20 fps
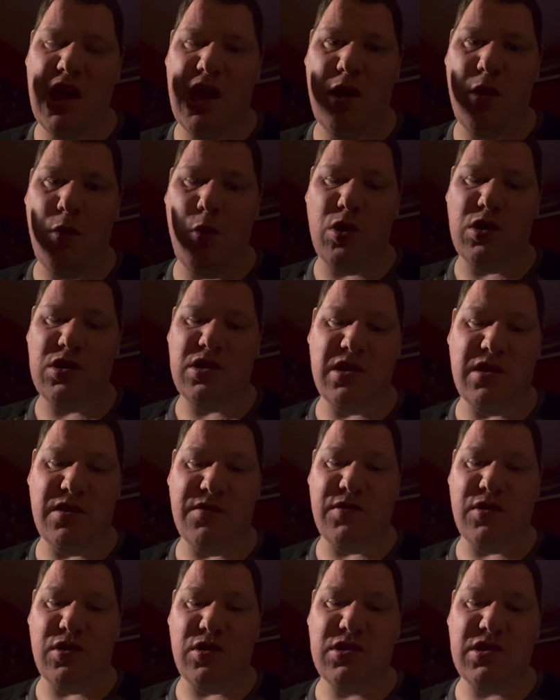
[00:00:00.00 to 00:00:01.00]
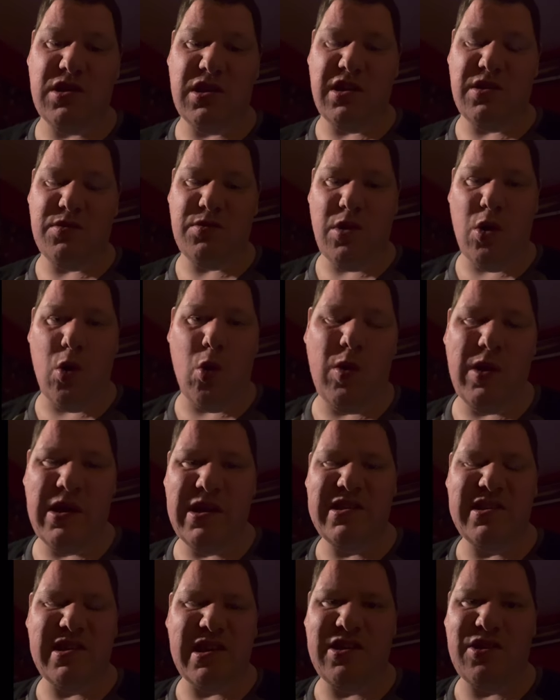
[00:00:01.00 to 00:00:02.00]
watching the vlogs. He's
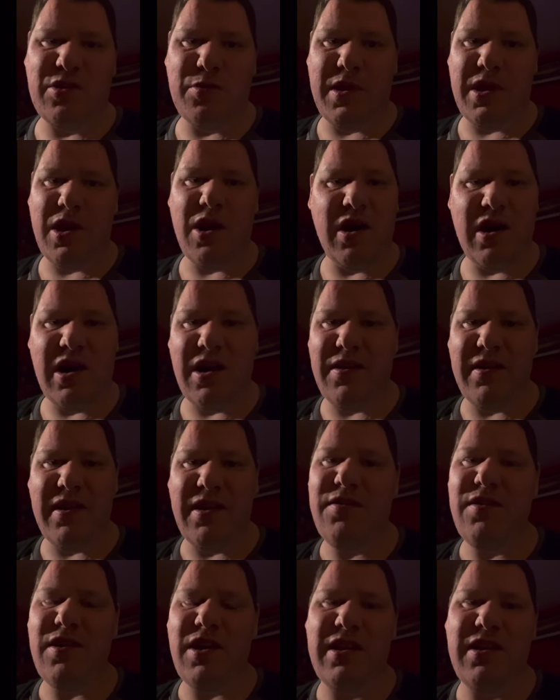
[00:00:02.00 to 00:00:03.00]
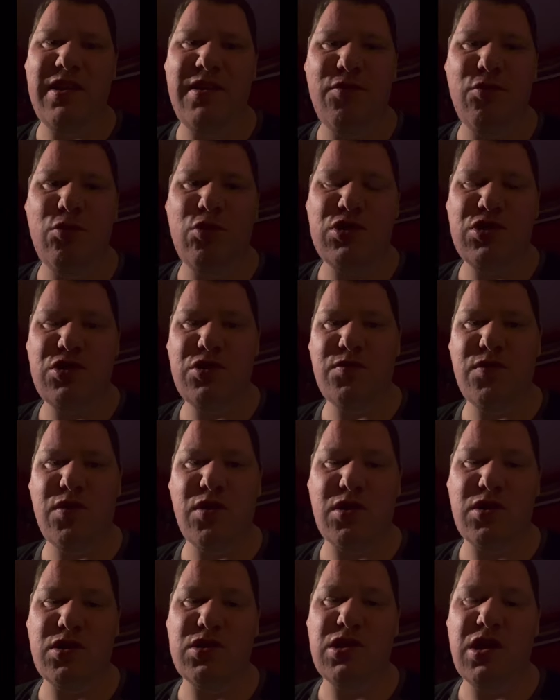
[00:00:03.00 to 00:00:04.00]
always said to me, oh, I never watch your
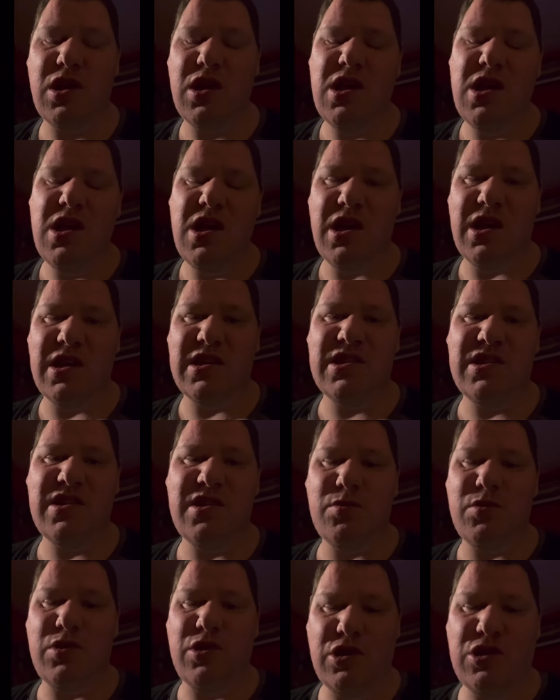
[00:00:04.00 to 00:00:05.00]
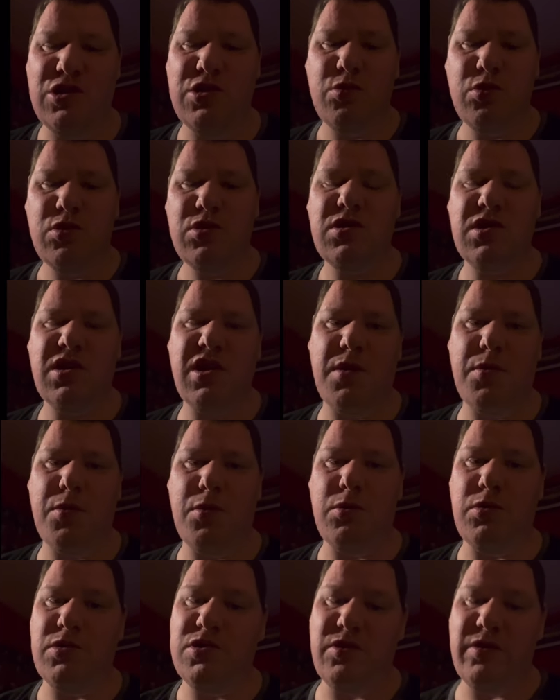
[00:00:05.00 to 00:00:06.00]
vlogs. I said to him, well, you should watch a
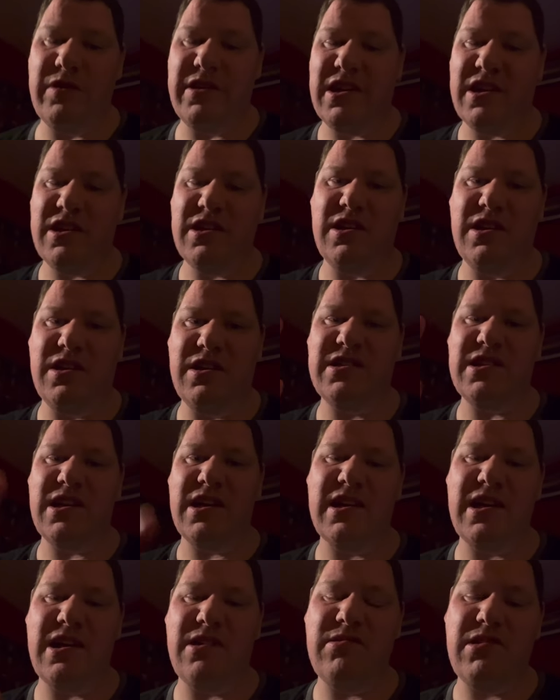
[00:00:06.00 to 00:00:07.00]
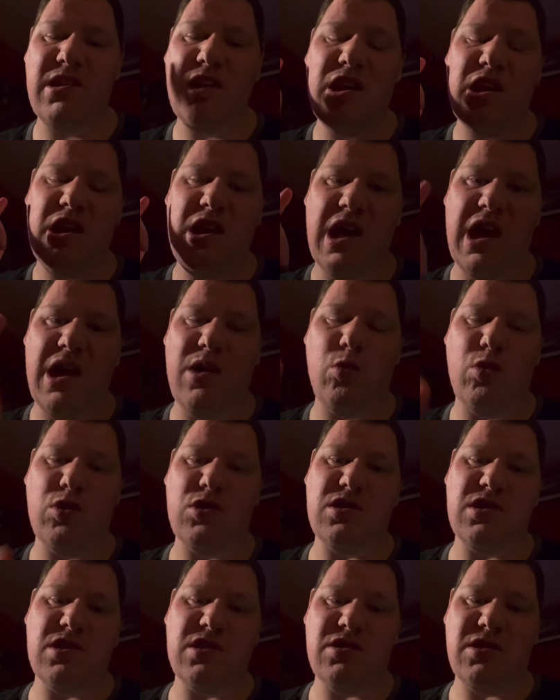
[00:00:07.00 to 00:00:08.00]
couple. So he's actually sat down and
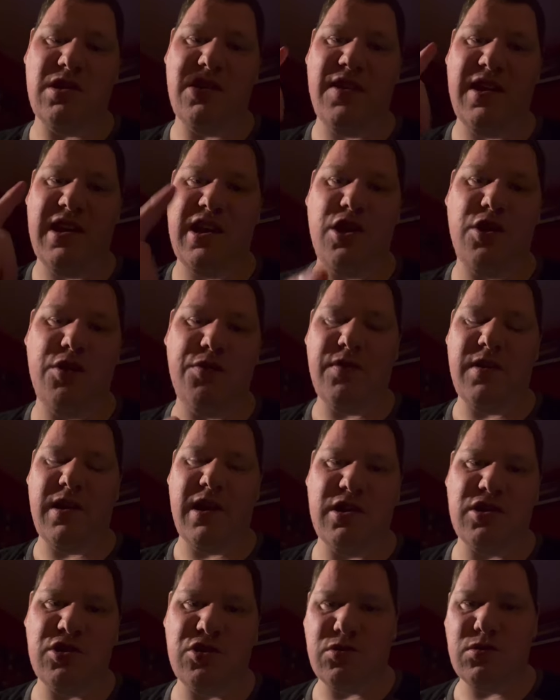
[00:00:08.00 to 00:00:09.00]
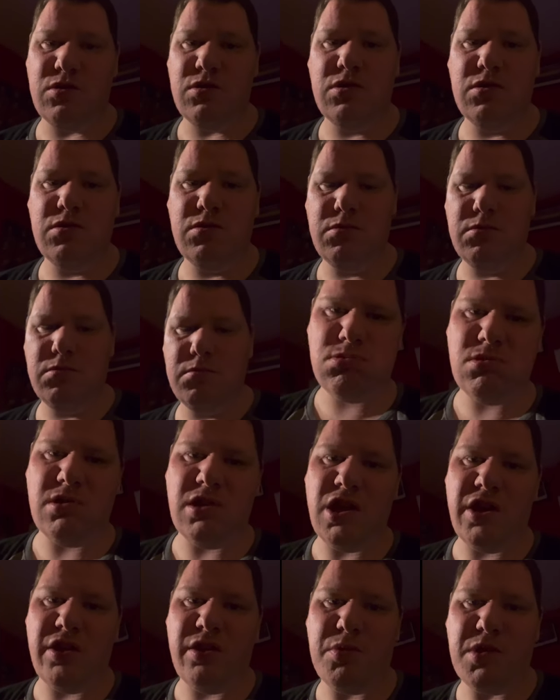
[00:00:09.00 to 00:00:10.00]
watched it. So I thank you for that, Sean.
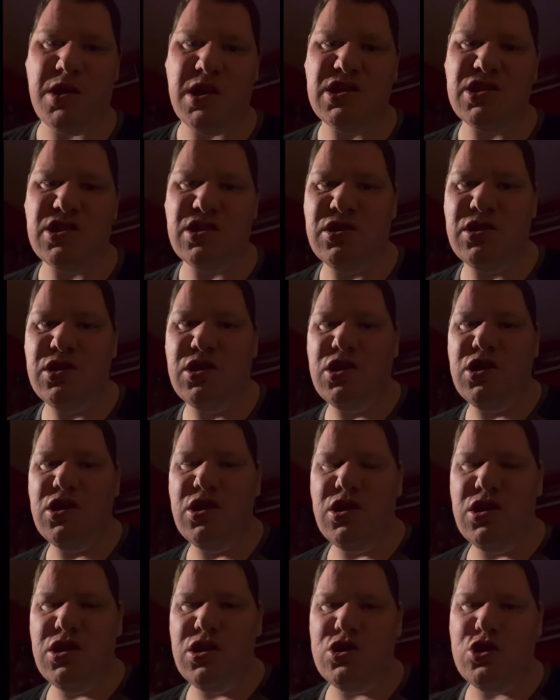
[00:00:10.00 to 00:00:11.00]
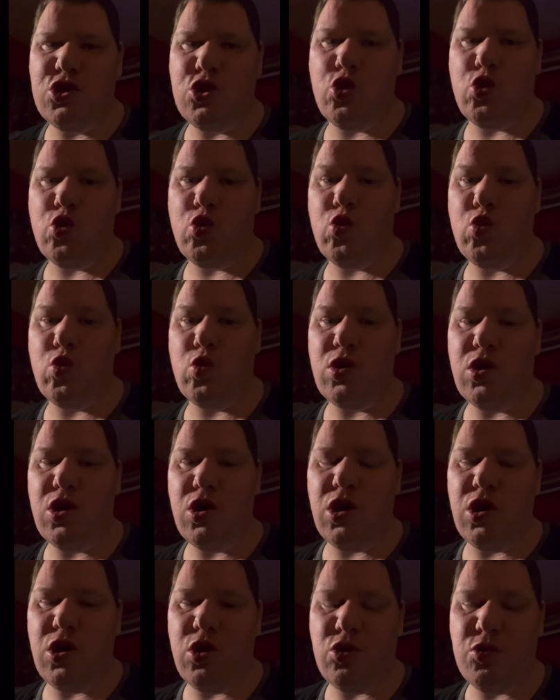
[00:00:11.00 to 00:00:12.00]
The other person
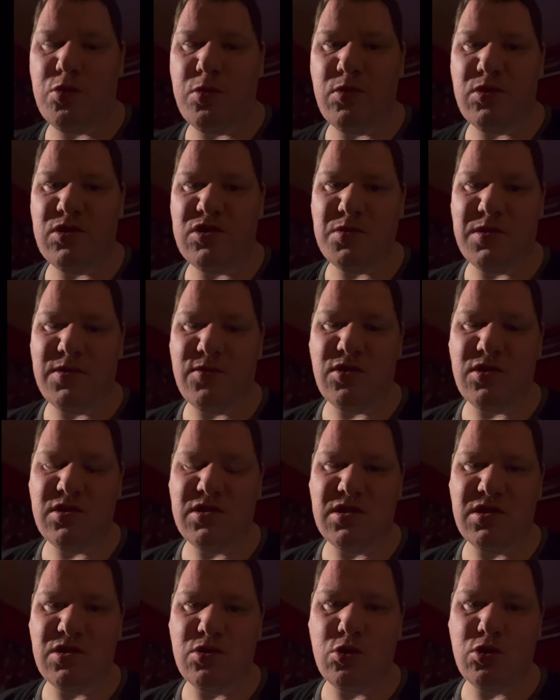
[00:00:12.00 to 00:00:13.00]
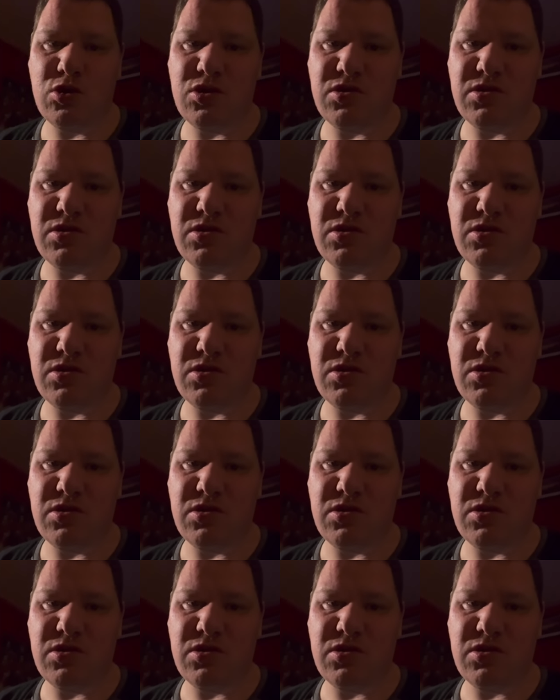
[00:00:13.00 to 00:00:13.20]
who's been watching my vlogs and also